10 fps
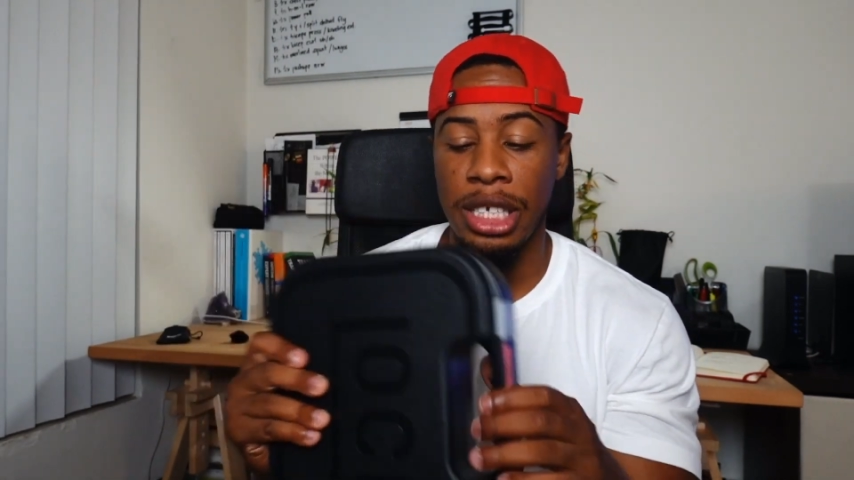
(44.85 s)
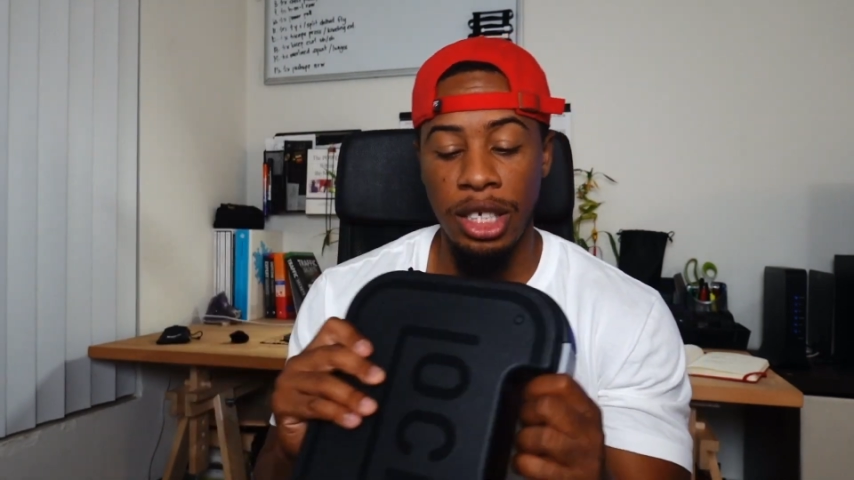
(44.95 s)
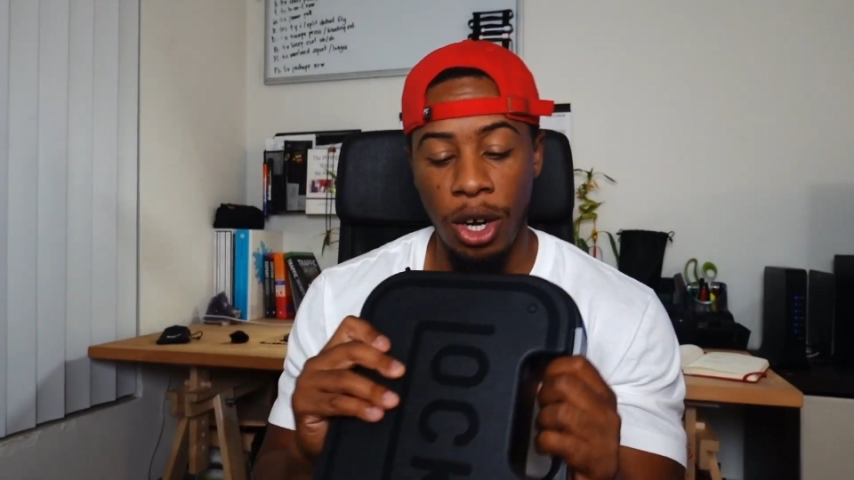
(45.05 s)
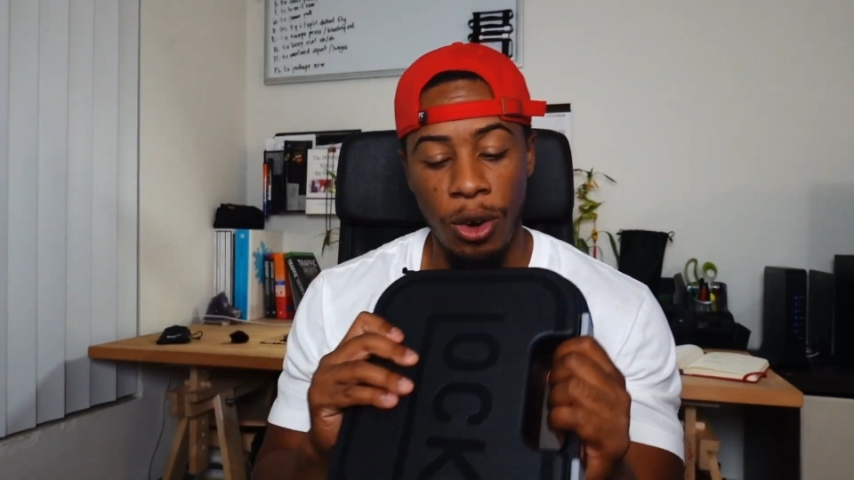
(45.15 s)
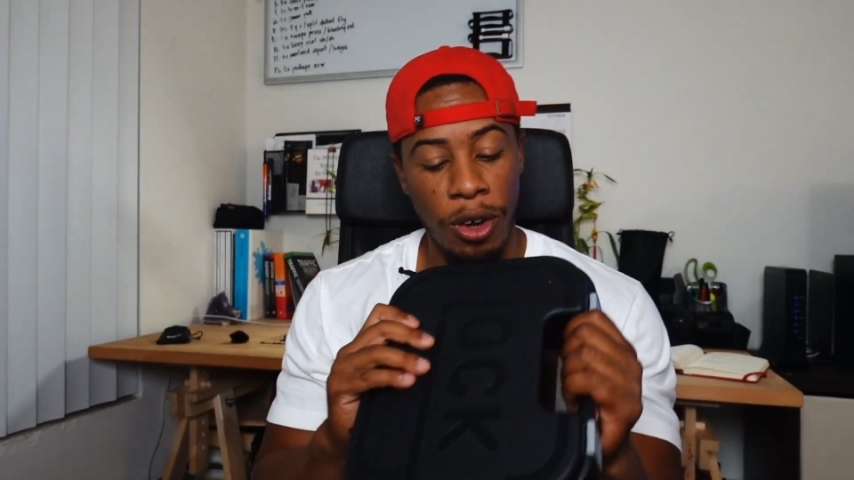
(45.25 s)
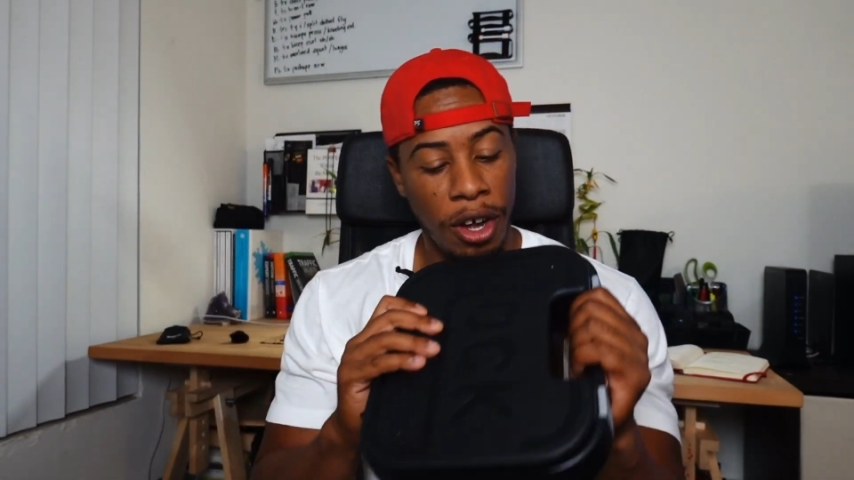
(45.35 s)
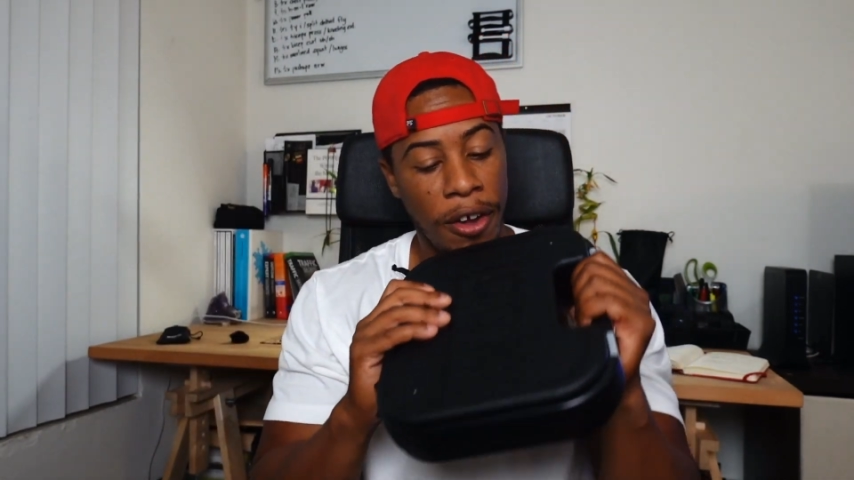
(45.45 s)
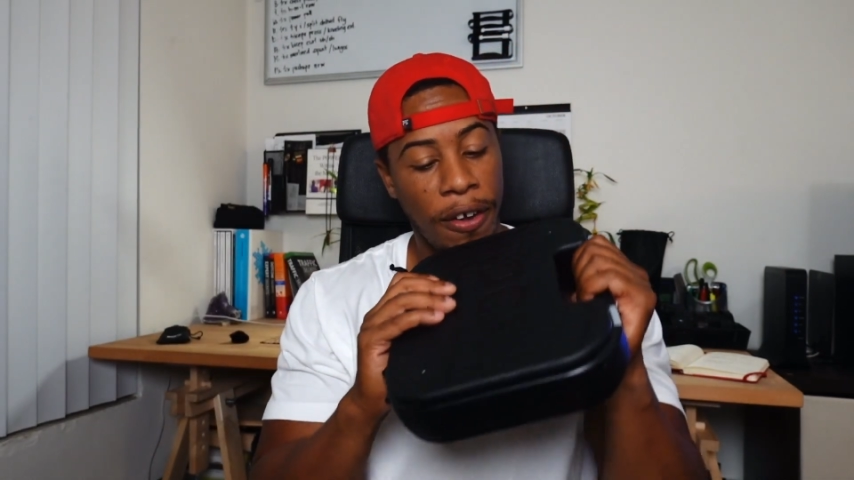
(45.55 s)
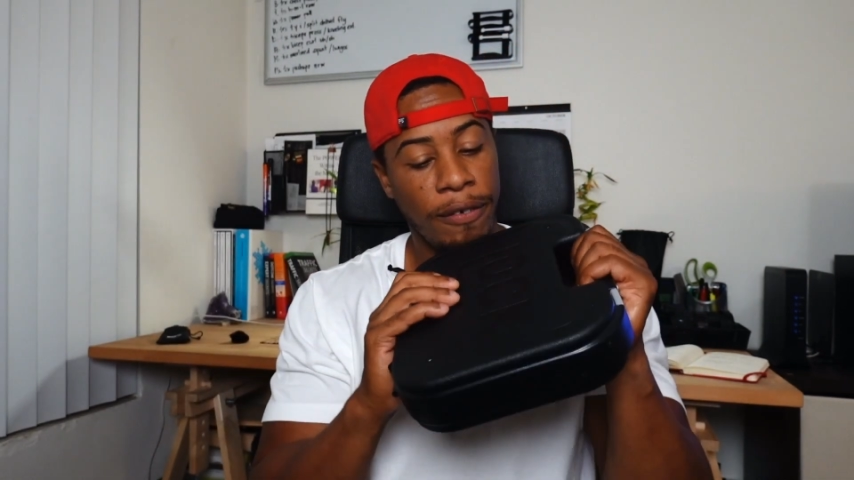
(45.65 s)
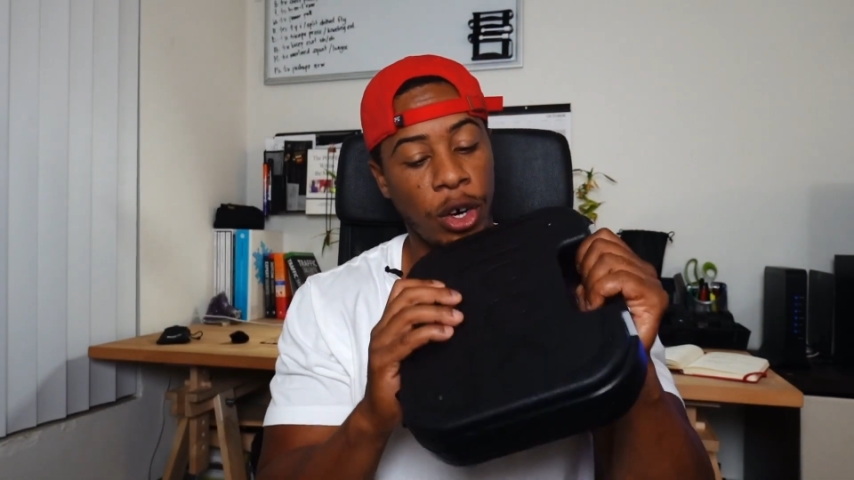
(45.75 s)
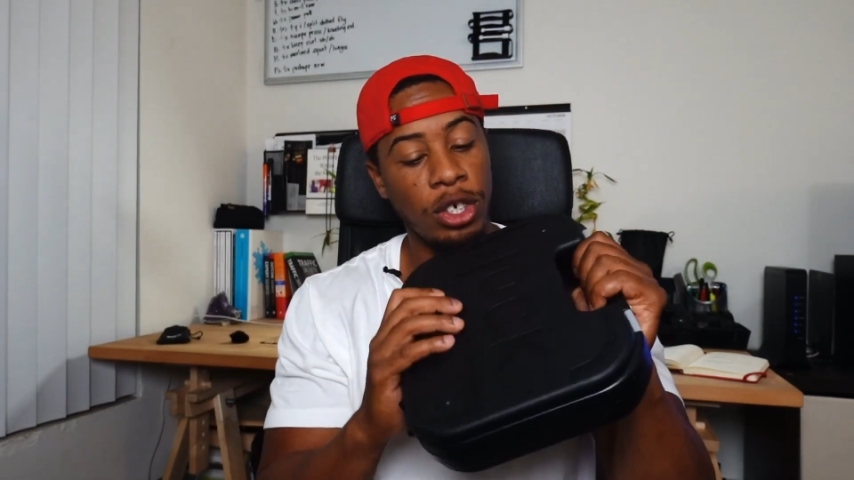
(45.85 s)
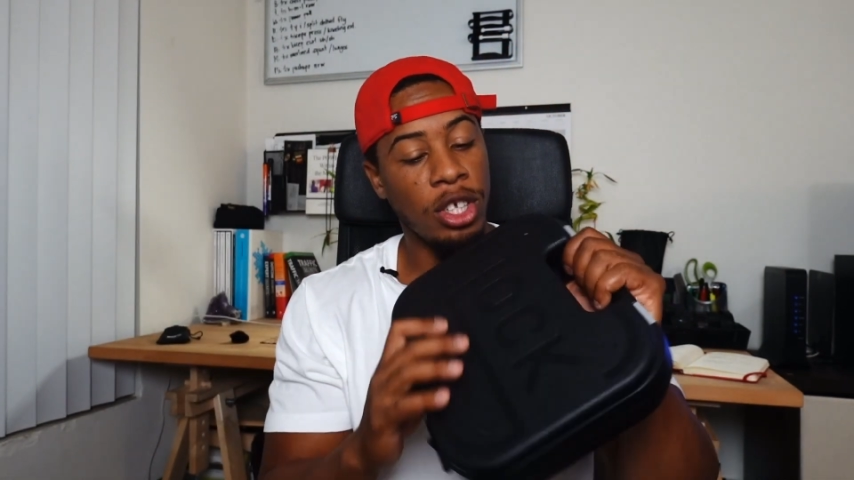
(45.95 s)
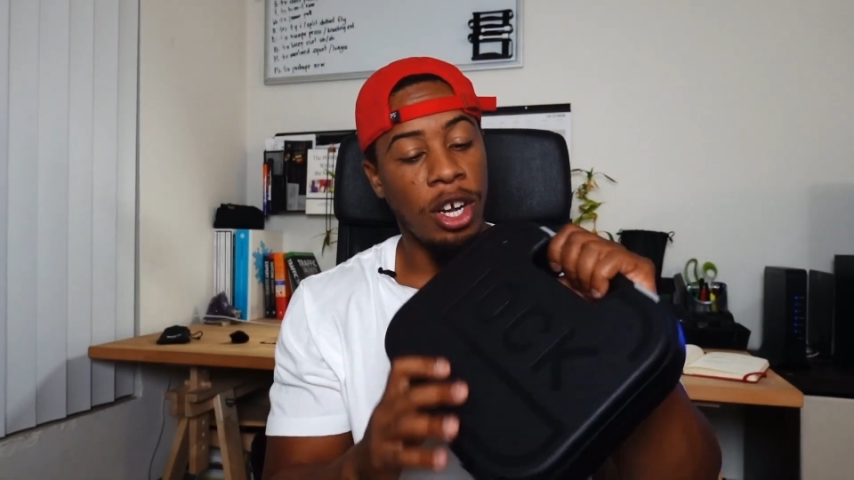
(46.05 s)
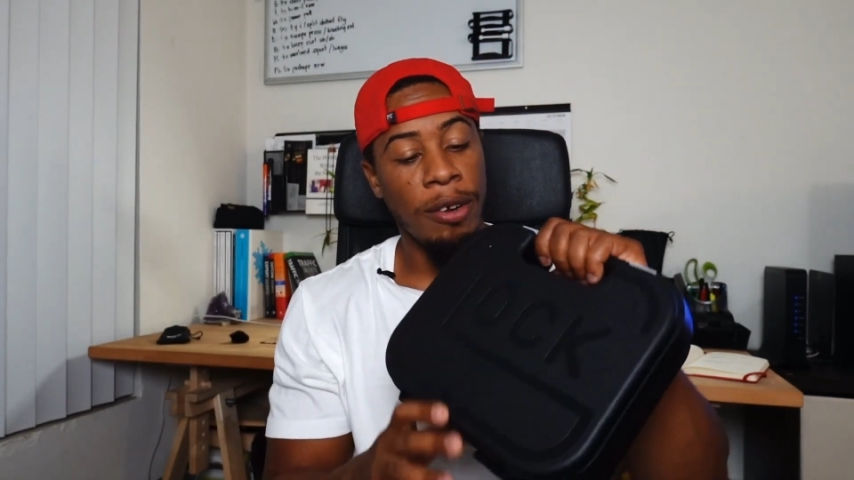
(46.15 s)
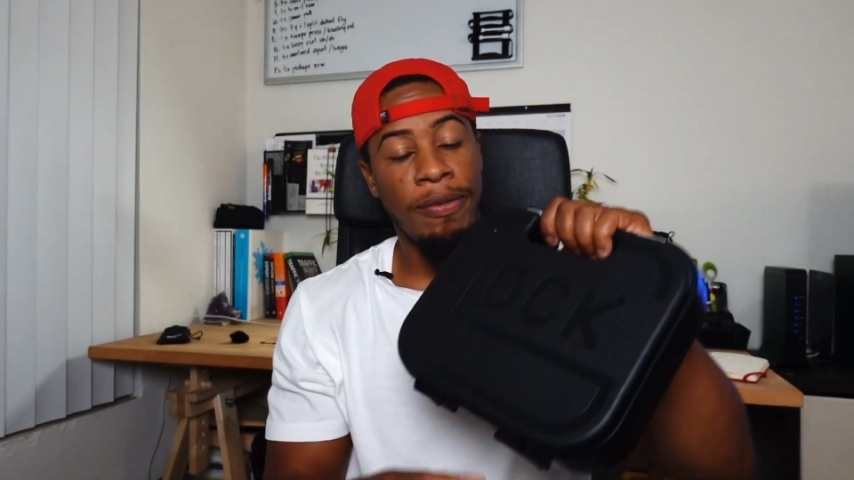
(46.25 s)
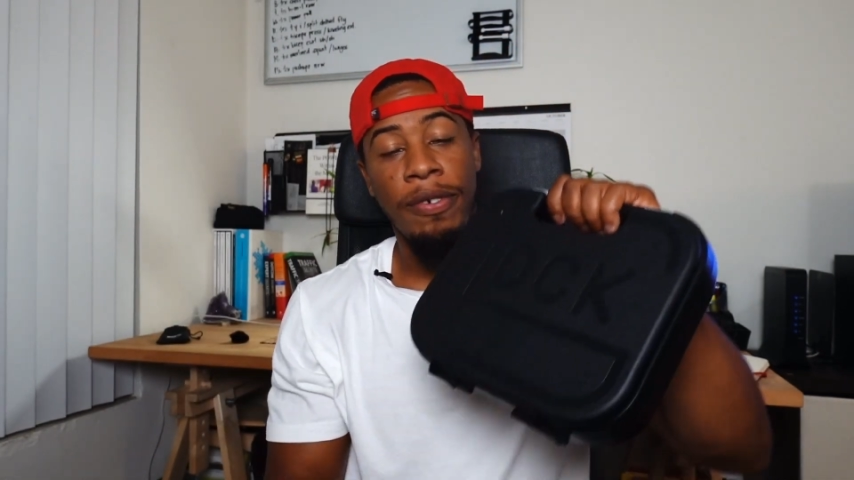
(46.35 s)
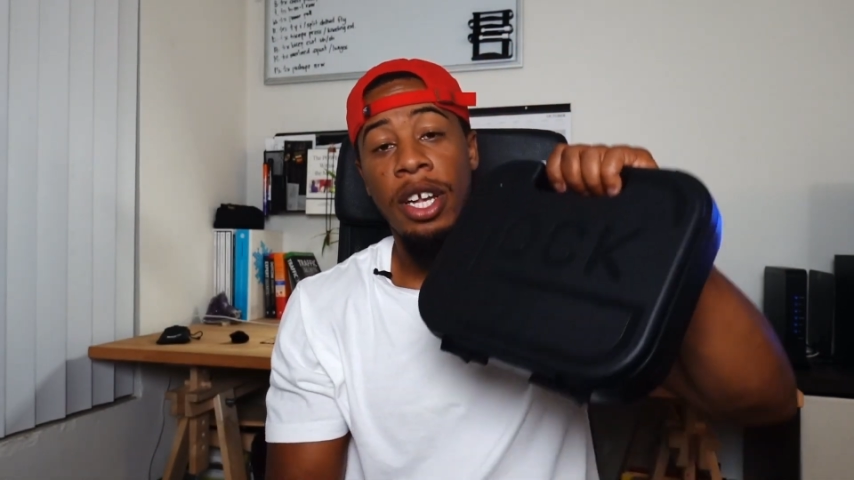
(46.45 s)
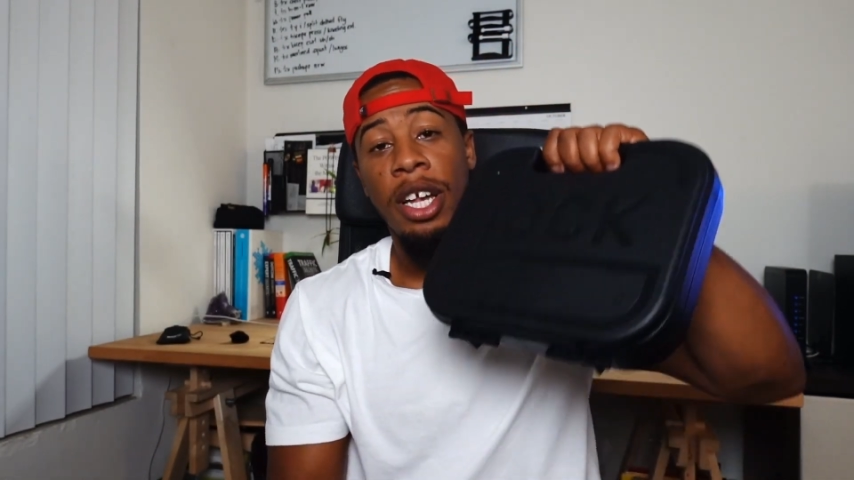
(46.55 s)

So, first off,